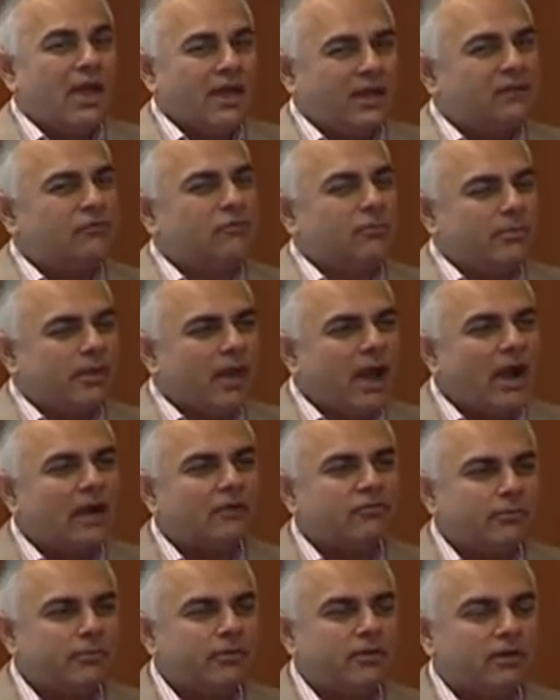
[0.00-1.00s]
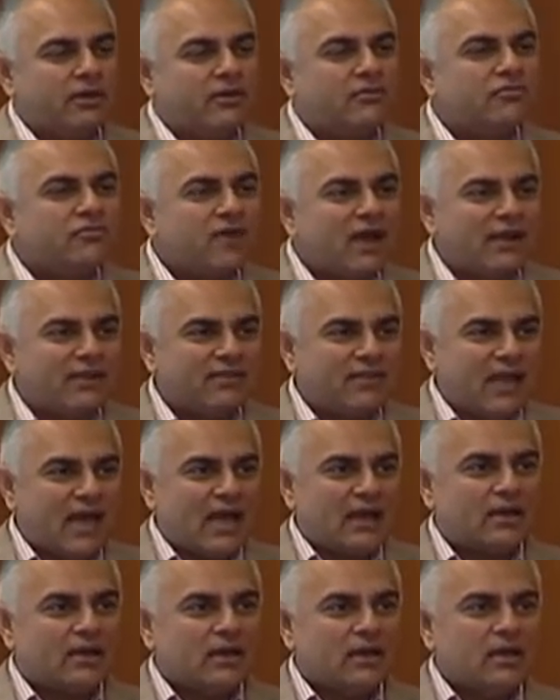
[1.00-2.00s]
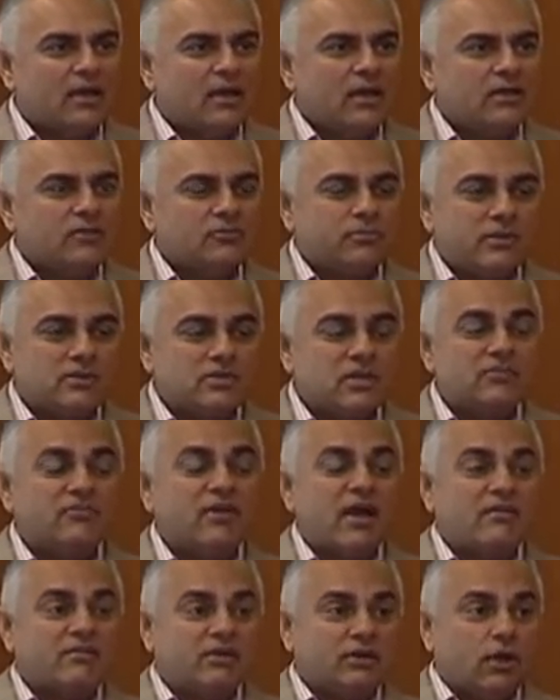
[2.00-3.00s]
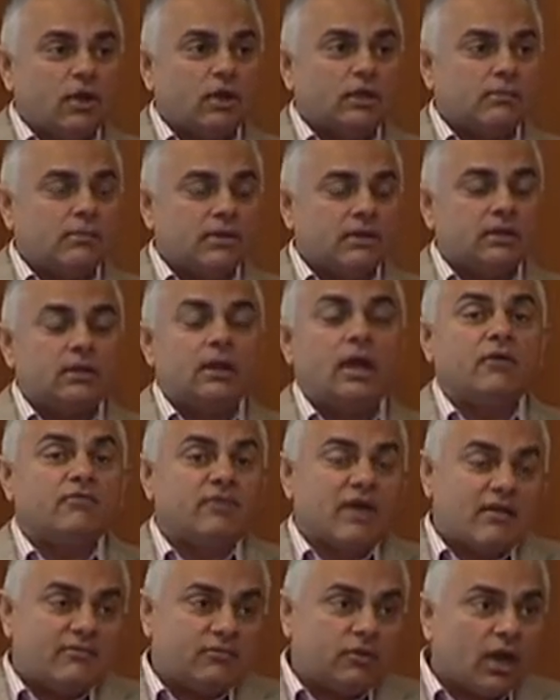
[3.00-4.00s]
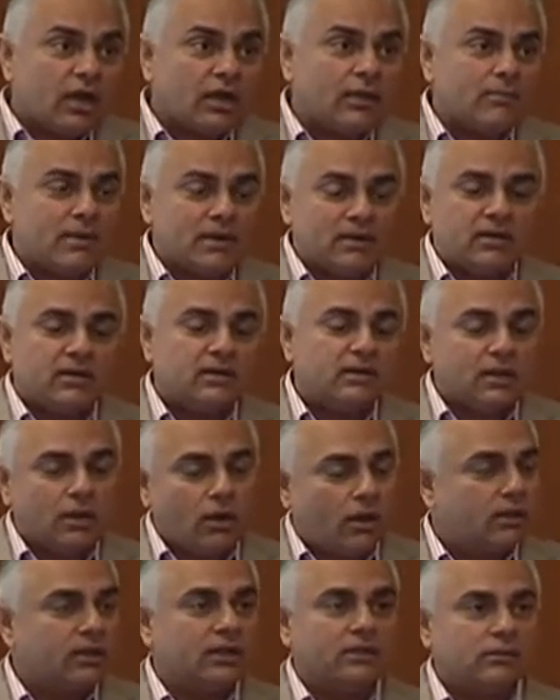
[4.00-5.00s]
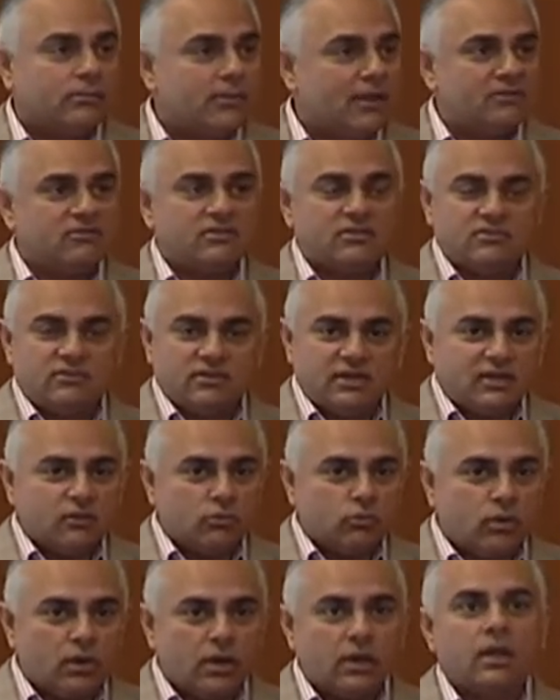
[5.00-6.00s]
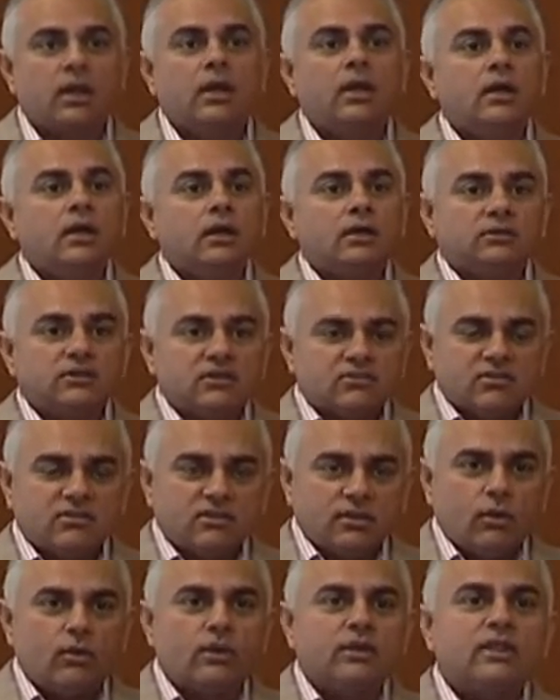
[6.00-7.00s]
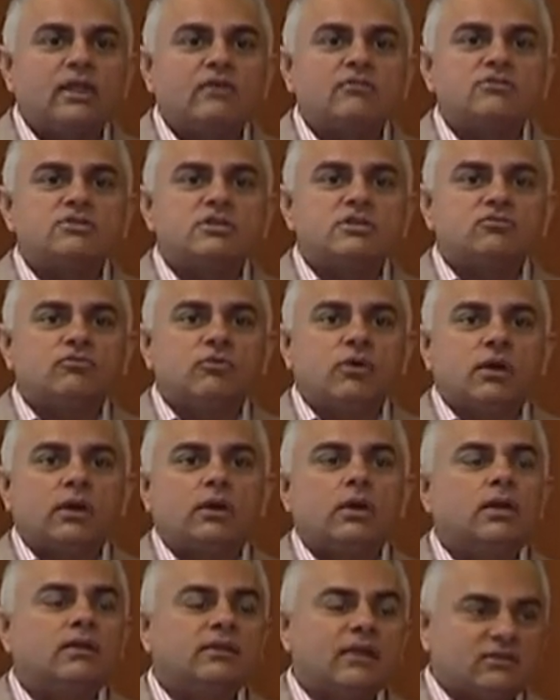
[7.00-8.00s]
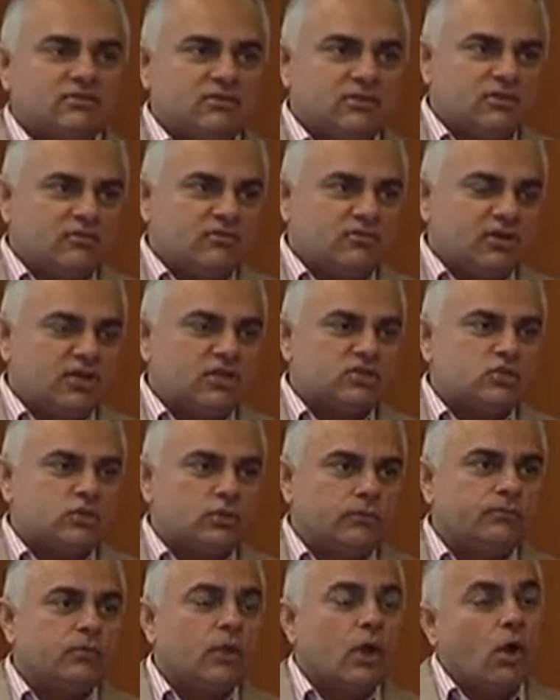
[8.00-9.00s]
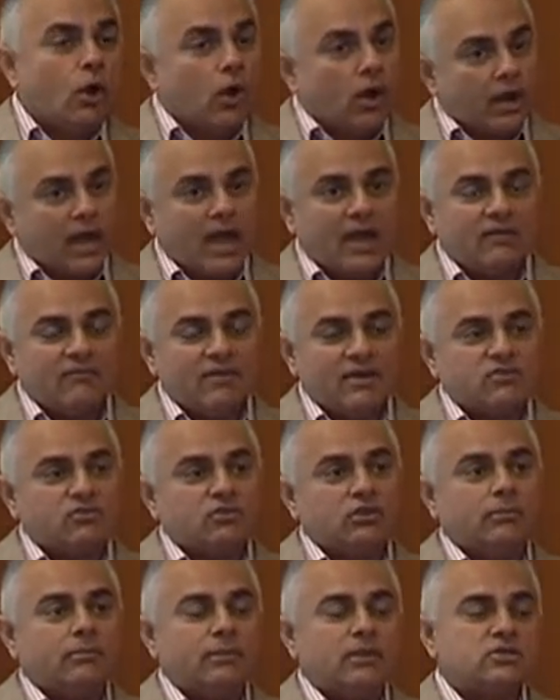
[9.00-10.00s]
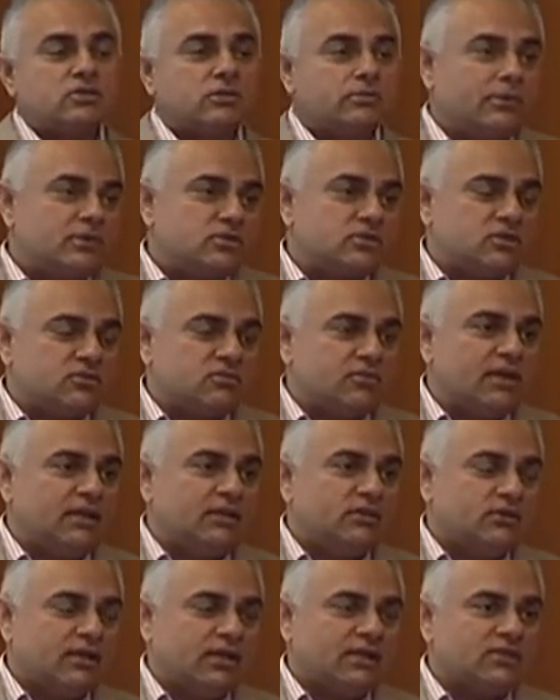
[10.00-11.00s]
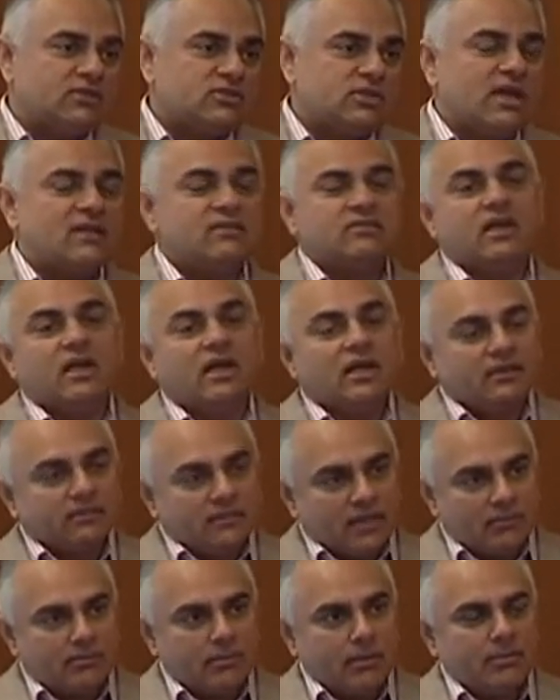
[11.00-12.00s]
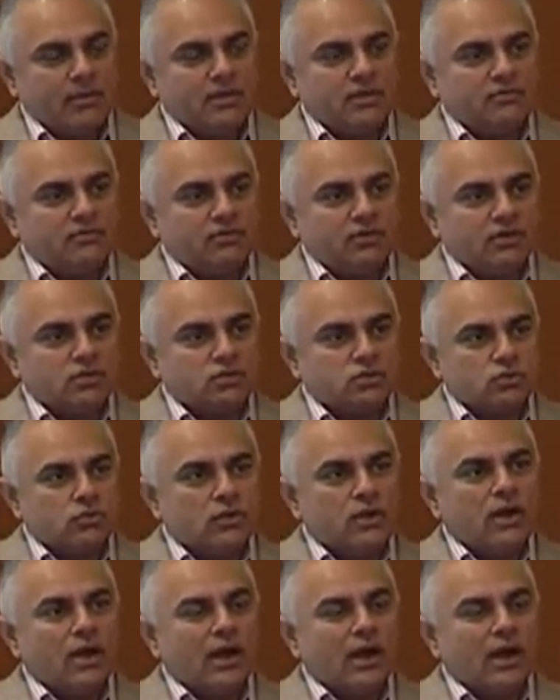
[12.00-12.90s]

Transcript: And it will be hard for me to defend that, especially if I haven't documented. Now, if I have documented that all the other medicines didn't work, this is the only thing which has worked, that's a different issue. Or I advise to the patient is willing to take the chance, that may be a different issue.